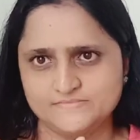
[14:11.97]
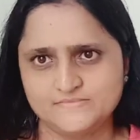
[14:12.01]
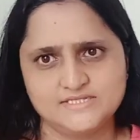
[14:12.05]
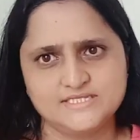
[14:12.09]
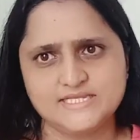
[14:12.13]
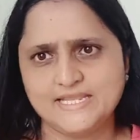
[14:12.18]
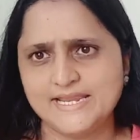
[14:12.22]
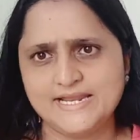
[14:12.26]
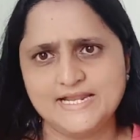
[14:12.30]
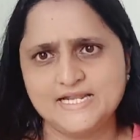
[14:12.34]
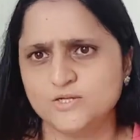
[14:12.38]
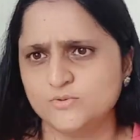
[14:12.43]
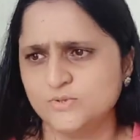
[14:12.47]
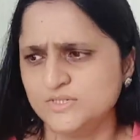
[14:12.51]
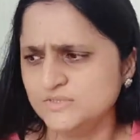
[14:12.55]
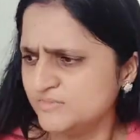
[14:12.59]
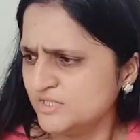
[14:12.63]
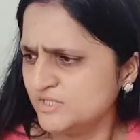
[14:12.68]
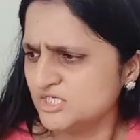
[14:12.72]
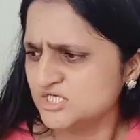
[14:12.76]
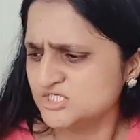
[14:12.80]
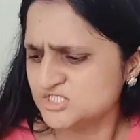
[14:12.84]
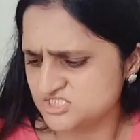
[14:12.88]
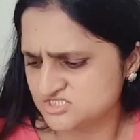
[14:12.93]
elder one
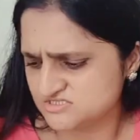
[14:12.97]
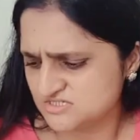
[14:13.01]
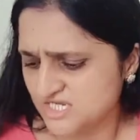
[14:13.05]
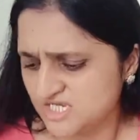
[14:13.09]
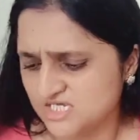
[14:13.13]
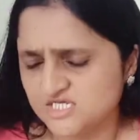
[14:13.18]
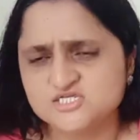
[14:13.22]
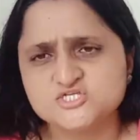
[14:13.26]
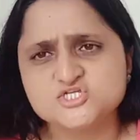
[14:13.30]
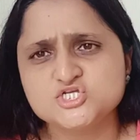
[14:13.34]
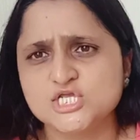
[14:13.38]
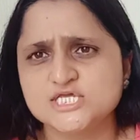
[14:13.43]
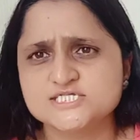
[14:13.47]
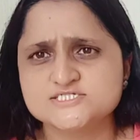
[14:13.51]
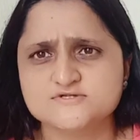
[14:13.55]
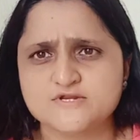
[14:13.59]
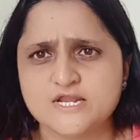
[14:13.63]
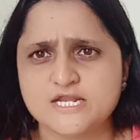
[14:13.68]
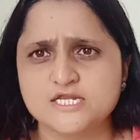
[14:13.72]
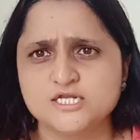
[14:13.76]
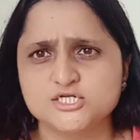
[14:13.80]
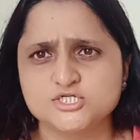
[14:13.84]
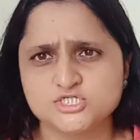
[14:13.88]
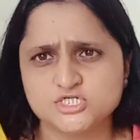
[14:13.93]
because she has read
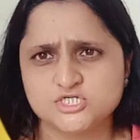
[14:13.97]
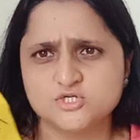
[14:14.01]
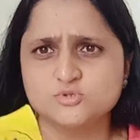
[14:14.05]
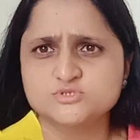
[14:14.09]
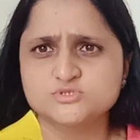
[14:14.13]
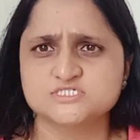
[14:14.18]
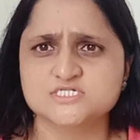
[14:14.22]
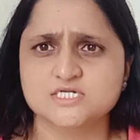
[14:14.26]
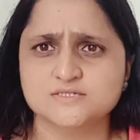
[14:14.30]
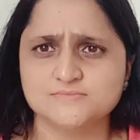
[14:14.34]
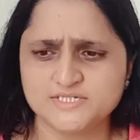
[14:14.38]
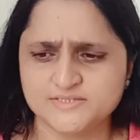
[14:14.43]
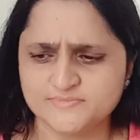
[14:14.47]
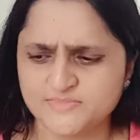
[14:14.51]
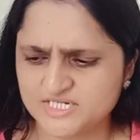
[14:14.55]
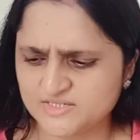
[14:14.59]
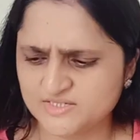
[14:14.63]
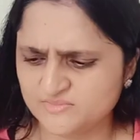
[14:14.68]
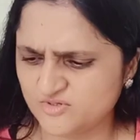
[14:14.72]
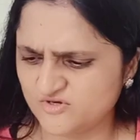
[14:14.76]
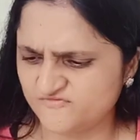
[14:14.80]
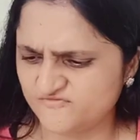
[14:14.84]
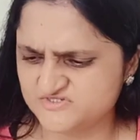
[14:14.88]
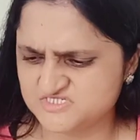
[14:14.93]
it, she knows it's a complete
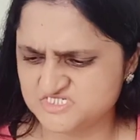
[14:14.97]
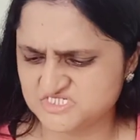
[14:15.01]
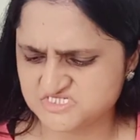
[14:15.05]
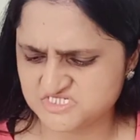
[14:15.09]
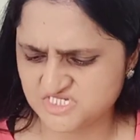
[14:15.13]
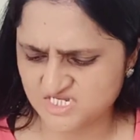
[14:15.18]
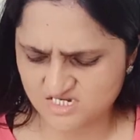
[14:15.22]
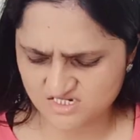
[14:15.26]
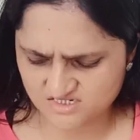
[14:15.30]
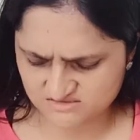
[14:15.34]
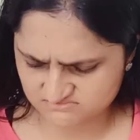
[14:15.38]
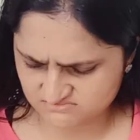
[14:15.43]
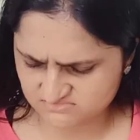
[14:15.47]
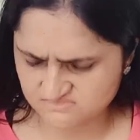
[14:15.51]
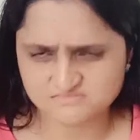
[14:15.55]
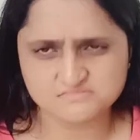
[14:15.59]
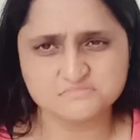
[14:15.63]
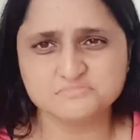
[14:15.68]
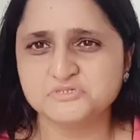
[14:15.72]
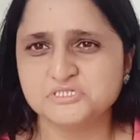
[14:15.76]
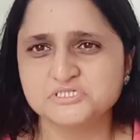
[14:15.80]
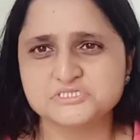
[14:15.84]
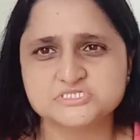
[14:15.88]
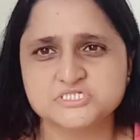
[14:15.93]
metamorphosis,
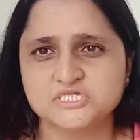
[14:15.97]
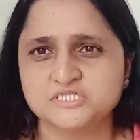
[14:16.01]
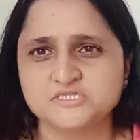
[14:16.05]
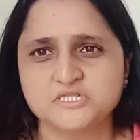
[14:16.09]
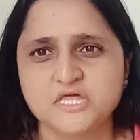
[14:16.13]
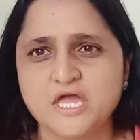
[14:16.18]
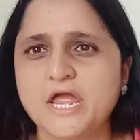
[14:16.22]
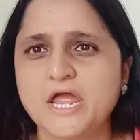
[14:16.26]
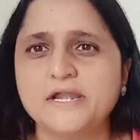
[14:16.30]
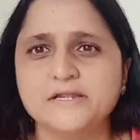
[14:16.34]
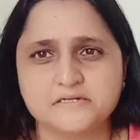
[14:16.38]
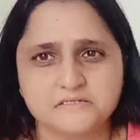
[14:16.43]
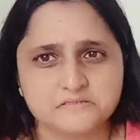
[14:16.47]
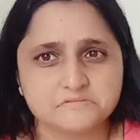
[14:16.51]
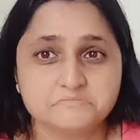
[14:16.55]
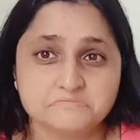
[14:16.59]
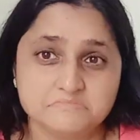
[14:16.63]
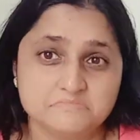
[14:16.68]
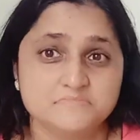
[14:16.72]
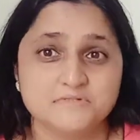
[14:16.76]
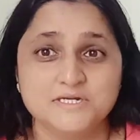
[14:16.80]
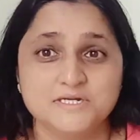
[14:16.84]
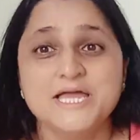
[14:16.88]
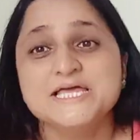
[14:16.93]
this and that.
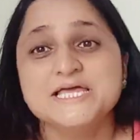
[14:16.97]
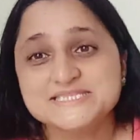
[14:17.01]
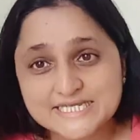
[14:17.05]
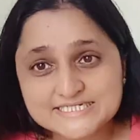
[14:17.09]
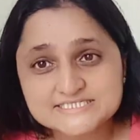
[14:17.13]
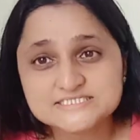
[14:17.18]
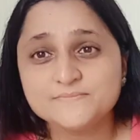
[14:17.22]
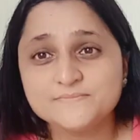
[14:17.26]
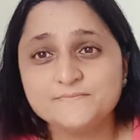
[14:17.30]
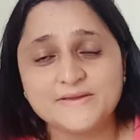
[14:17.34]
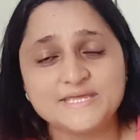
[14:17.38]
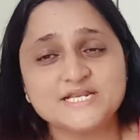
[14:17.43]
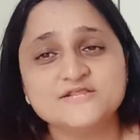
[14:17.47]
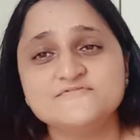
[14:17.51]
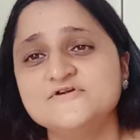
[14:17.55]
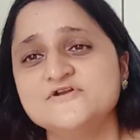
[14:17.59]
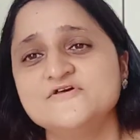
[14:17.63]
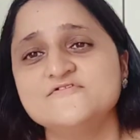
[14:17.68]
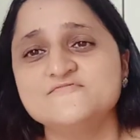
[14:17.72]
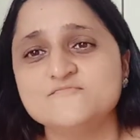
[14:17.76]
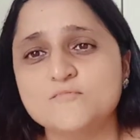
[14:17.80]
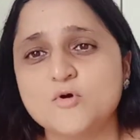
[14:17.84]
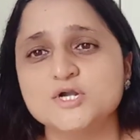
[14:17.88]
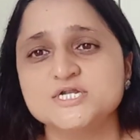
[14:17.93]
That's a benefit of
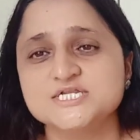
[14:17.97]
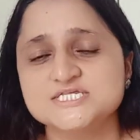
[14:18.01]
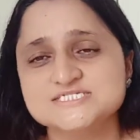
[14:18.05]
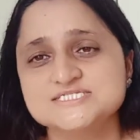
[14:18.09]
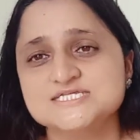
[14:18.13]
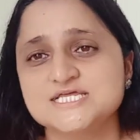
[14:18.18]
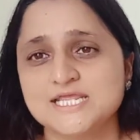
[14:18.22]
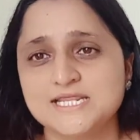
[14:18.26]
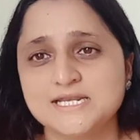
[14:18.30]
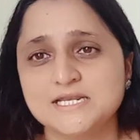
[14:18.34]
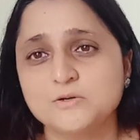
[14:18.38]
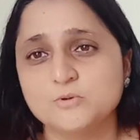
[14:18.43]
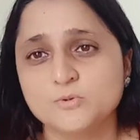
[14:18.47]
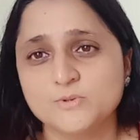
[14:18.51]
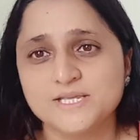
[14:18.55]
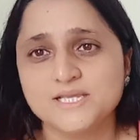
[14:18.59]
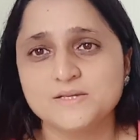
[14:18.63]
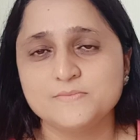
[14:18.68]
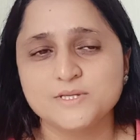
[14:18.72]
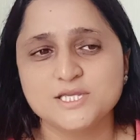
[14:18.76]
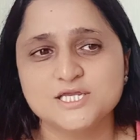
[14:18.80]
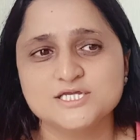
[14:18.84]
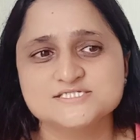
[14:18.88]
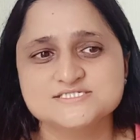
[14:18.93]
Montessori in a way,
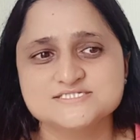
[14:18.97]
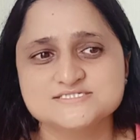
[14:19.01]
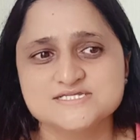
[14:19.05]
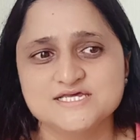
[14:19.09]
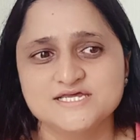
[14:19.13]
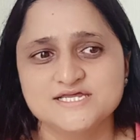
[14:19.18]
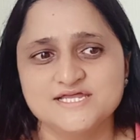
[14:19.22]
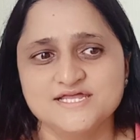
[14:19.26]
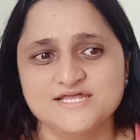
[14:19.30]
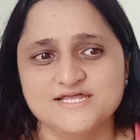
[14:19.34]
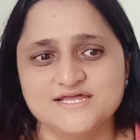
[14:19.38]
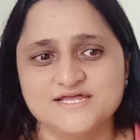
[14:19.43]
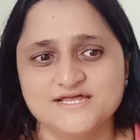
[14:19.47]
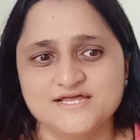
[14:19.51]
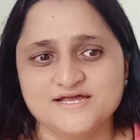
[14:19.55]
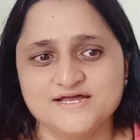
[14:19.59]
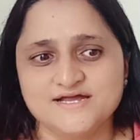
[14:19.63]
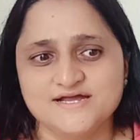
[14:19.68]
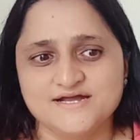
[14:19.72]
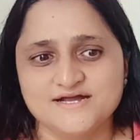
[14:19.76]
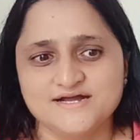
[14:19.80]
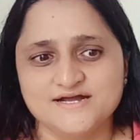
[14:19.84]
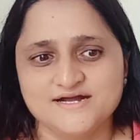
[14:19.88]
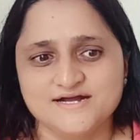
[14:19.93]
because
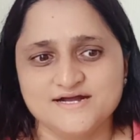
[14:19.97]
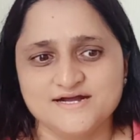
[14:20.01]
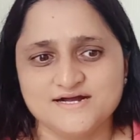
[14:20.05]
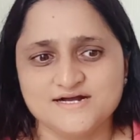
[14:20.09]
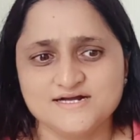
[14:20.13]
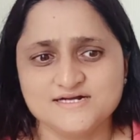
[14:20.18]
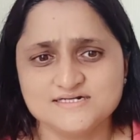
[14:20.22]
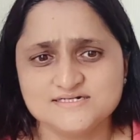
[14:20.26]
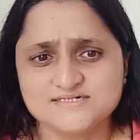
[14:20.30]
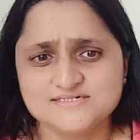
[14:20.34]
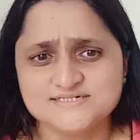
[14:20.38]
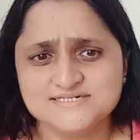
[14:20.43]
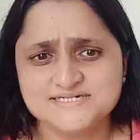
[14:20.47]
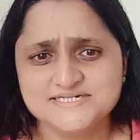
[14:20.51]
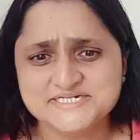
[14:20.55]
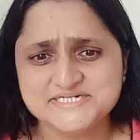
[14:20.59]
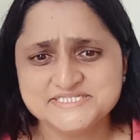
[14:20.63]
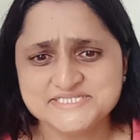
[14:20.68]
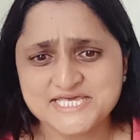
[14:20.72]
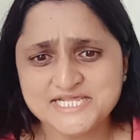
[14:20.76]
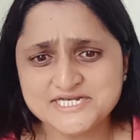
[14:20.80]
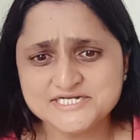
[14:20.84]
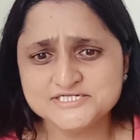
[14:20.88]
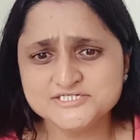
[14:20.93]
they
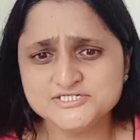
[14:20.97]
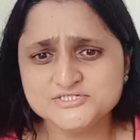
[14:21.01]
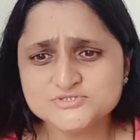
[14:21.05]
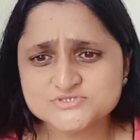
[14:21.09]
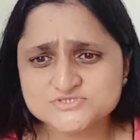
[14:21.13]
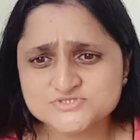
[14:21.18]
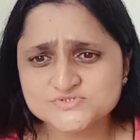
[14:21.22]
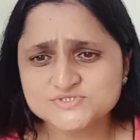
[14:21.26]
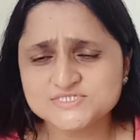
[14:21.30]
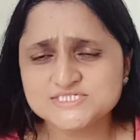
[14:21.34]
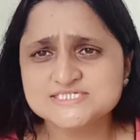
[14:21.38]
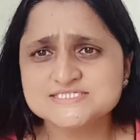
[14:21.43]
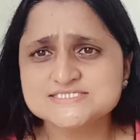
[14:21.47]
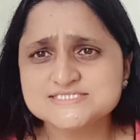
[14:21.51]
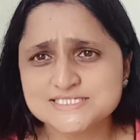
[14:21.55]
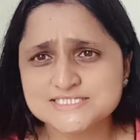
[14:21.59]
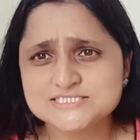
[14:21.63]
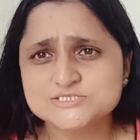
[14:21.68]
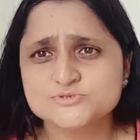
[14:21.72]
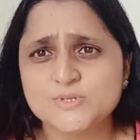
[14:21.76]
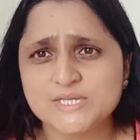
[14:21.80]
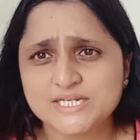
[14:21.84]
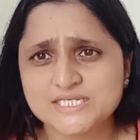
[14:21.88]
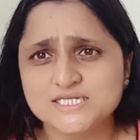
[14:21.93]
reduce to these things
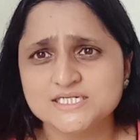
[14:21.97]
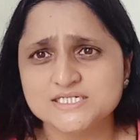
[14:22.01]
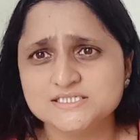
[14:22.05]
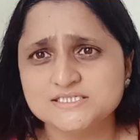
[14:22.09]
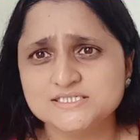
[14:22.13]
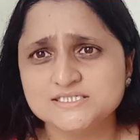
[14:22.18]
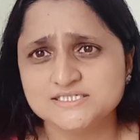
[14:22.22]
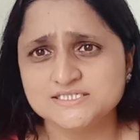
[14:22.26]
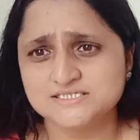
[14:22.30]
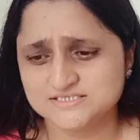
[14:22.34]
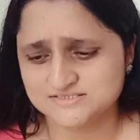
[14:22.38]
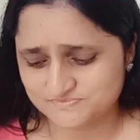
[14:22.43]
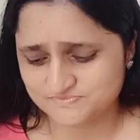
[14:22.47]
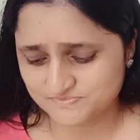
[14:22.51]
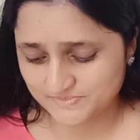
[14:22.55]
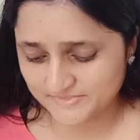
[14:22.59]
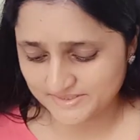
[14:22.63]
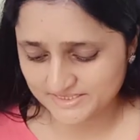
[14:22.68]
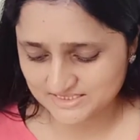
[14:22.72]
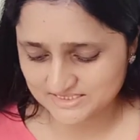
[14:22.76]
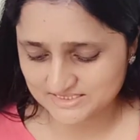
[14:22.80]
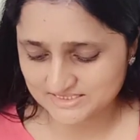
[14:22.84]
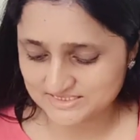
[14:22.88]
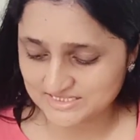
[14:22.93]
very early. But
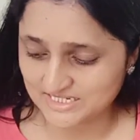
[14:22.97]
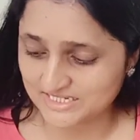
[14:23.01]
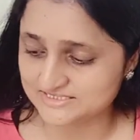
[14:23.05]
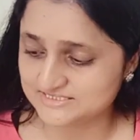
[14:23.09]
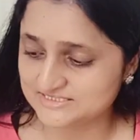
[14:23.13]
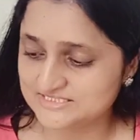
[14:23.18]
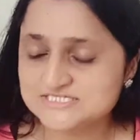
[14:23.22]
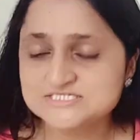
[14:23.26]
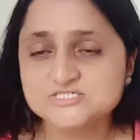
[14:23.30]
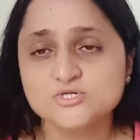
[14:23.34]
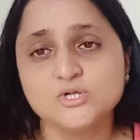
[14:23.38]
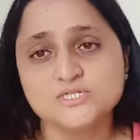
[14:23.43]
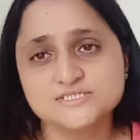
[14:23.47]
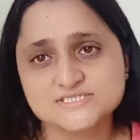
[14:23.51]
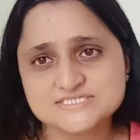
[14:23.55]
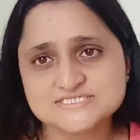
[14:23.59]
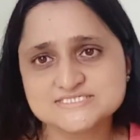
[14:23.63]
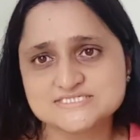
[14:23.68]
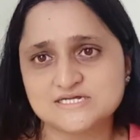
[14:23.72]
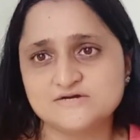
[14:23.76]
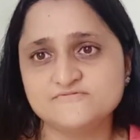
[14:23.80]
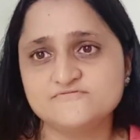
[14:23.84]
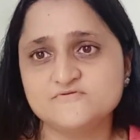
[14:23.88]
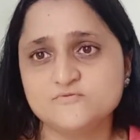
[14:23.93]
yeah, all the
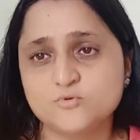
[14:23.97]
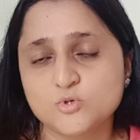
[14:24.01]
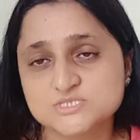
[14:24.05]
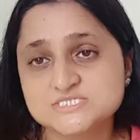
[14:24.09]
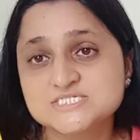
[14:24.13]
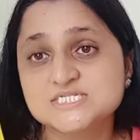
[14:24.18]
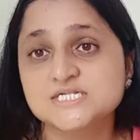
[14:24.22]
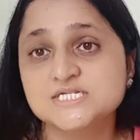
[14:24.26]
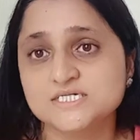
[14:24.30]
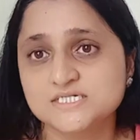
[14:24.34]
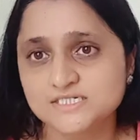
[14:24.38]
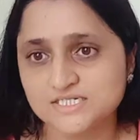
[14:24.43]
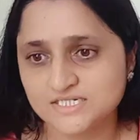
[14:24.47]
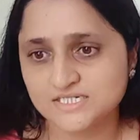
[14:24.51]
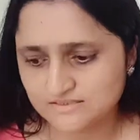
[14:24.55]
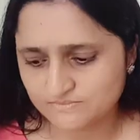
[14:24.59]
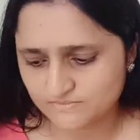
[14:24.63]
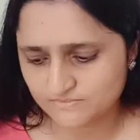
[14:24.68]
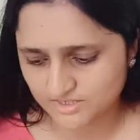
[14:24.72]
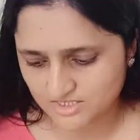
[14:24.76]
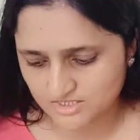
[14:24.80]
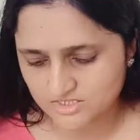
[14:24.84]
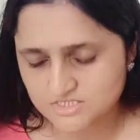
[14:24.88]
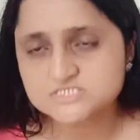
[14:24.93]
stuff was learning
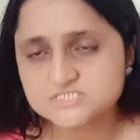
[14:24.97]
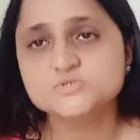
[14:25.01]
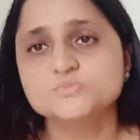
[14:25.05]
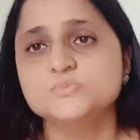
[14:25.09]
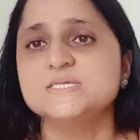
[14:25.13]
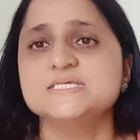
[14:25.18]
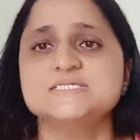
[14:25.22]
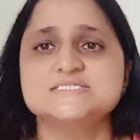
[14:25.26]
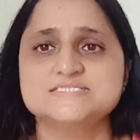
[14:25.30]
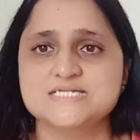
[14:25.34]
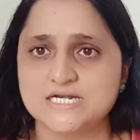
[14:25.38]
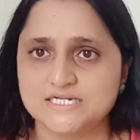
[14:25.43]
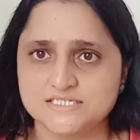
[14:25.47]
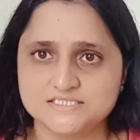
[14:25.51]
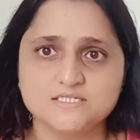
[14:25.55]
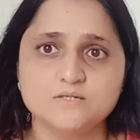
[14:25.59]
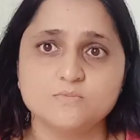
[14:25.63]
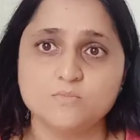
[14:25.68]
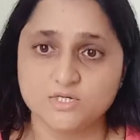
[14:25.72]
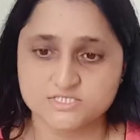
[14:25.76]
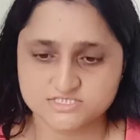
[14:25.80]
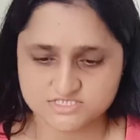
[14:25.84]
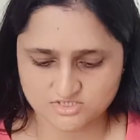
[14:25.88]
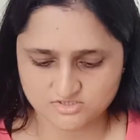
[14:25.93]
because we started the
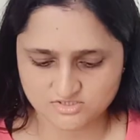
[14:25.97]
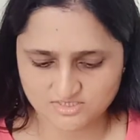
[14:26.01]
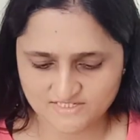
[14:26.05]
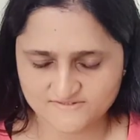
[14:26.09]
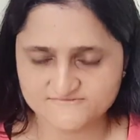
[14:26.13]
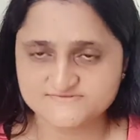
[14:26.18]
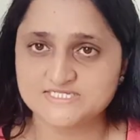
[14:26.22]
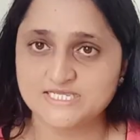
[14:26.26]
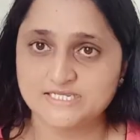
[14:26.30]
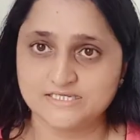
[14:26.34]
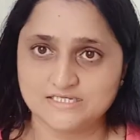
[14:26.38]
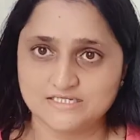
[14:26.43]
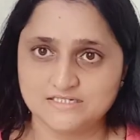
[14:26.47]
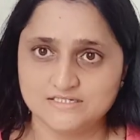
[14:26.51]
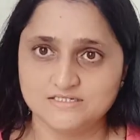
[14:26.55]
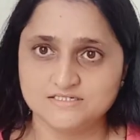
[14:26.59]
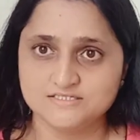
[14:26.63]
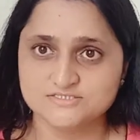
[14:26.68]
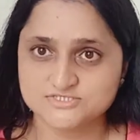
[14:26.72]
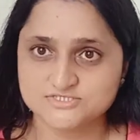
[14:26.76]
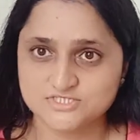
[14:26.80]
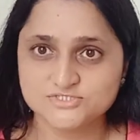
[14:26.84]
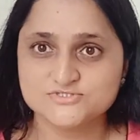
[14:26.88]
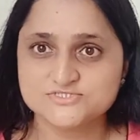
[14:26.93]
mosquito life cycle.
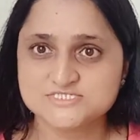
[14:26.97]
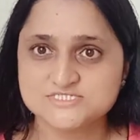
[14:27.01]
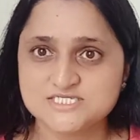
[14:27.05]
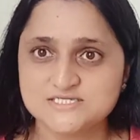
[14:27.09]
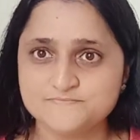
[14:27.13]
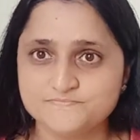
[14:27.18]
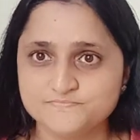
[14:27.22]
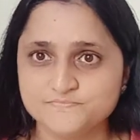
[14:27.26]
So you see,